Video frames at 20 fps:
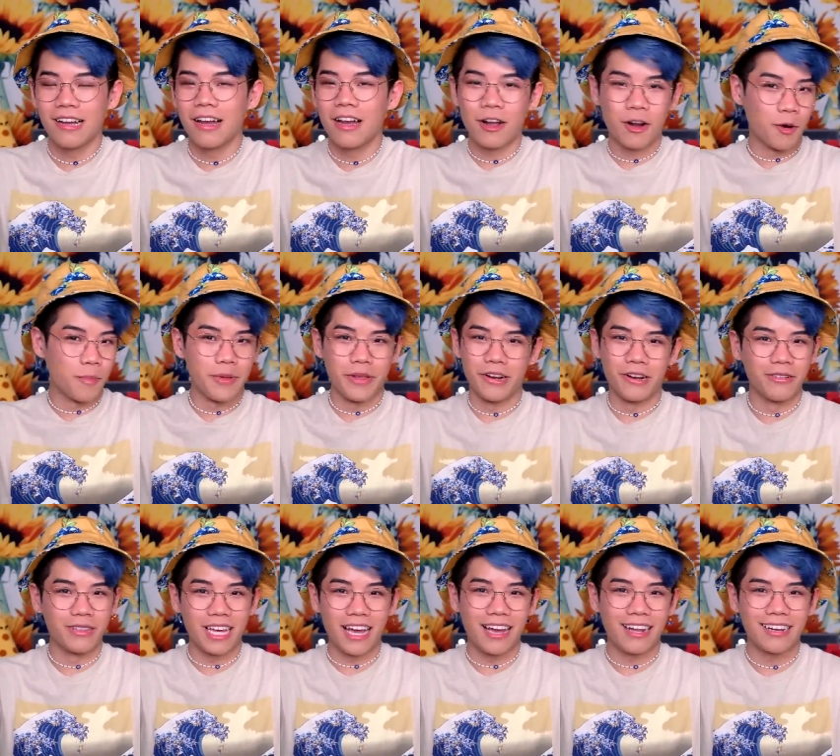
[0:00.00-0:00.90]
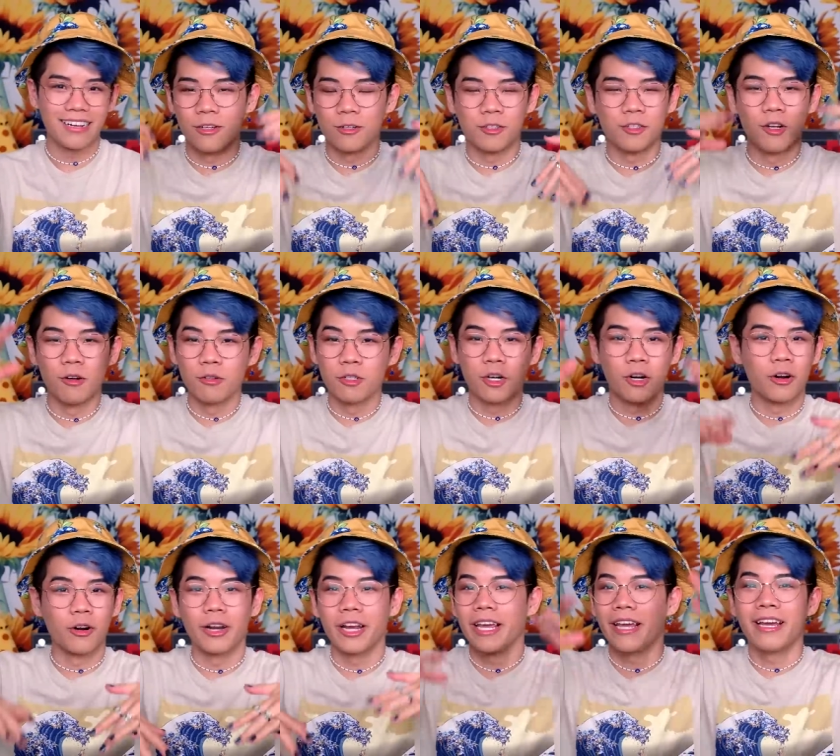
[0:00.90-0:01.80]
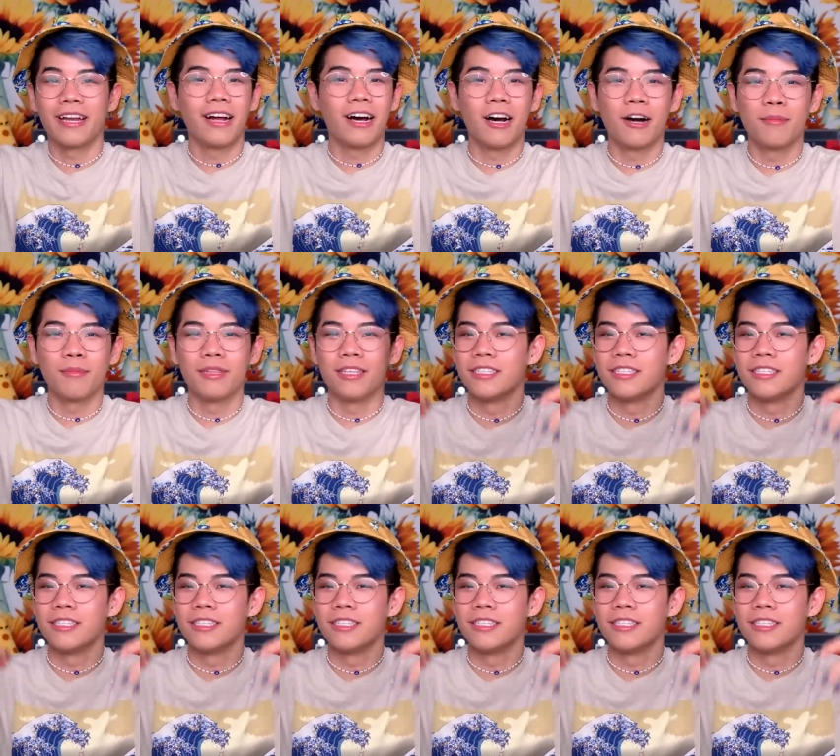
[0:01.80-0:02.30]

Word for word: I hope you know that. There's no turning it up.